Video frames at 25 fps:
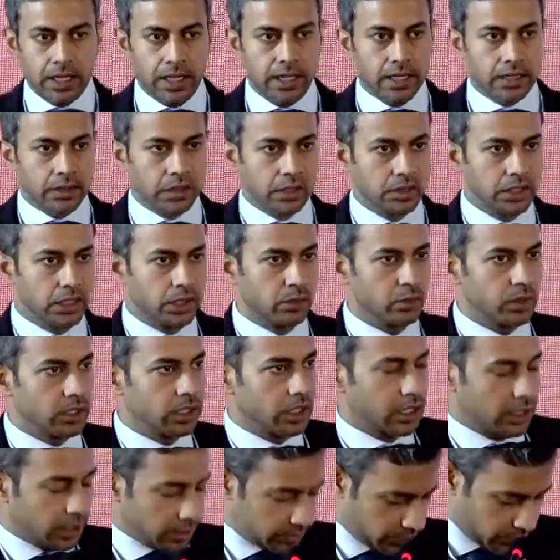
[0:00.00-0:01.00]
So this was
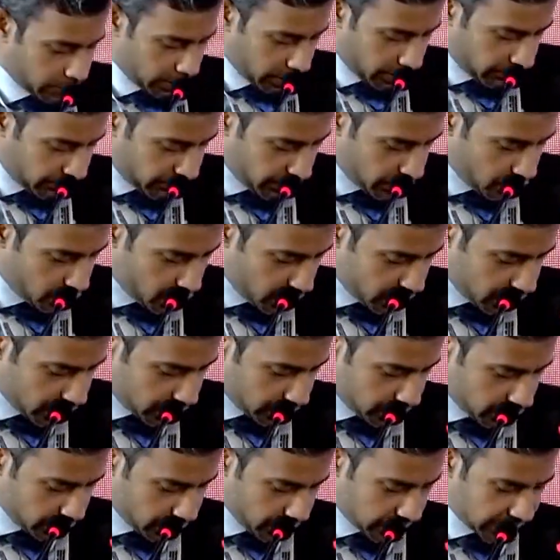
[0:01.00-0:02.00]
a view
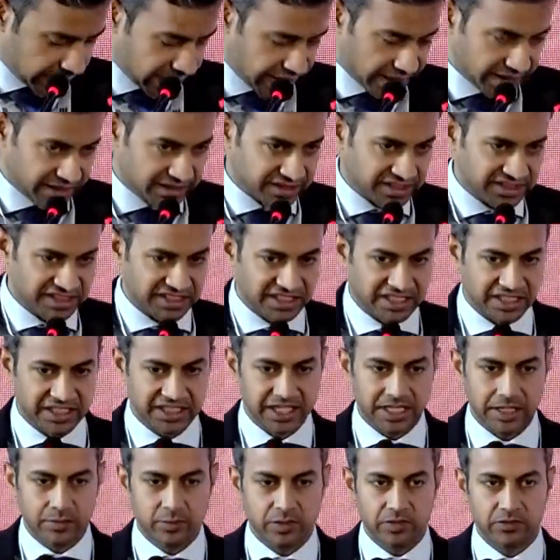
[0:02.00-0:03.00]
on the current
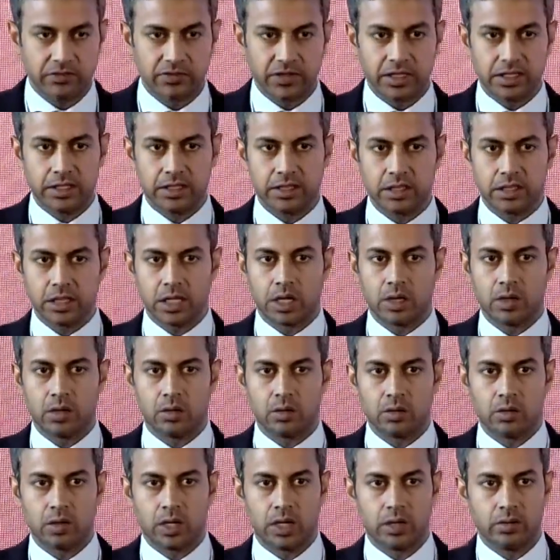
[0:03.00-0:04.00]
scheme of things.
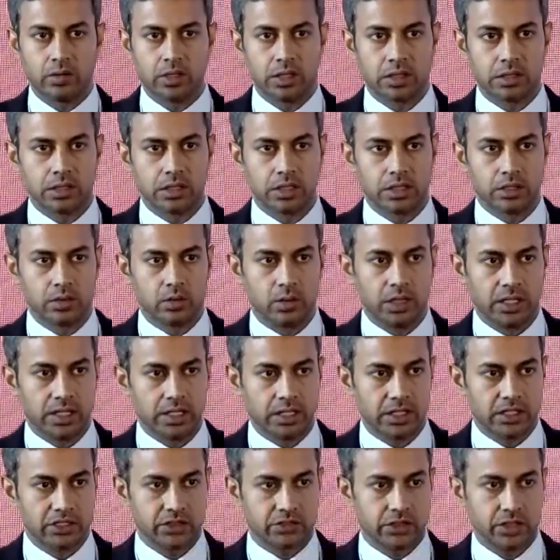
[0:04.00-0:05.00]
How does the tooling
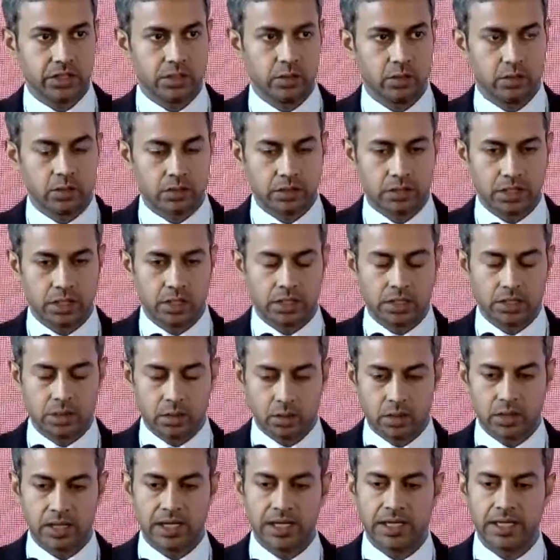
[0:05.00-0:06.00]
industry
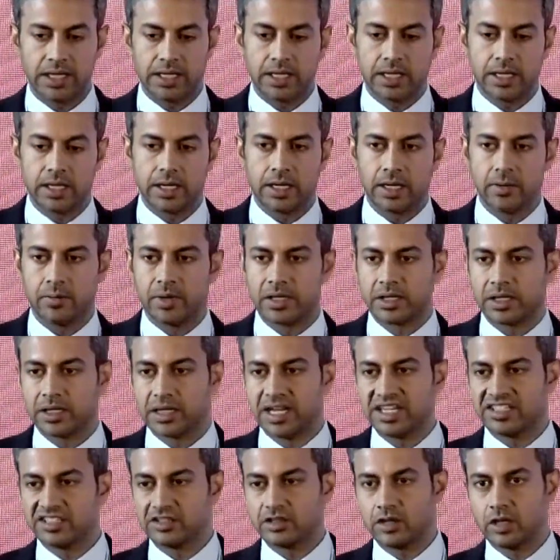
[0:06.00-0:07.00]
look like? But
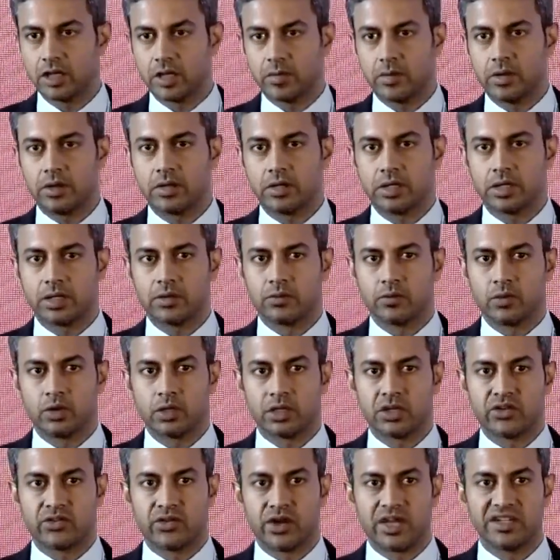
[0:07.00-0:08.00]
let's talk about
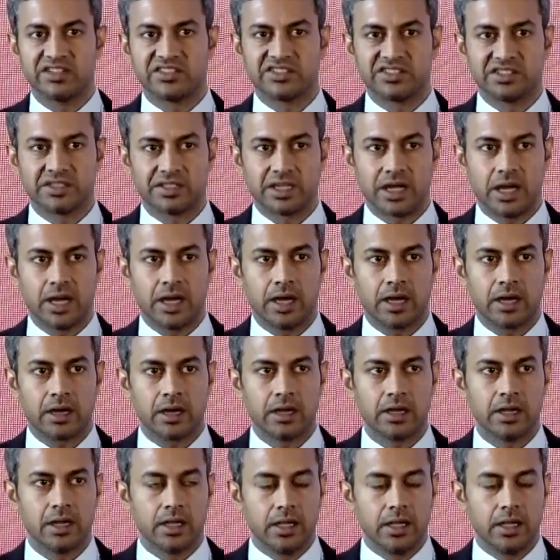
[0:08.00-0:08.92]
what trends are.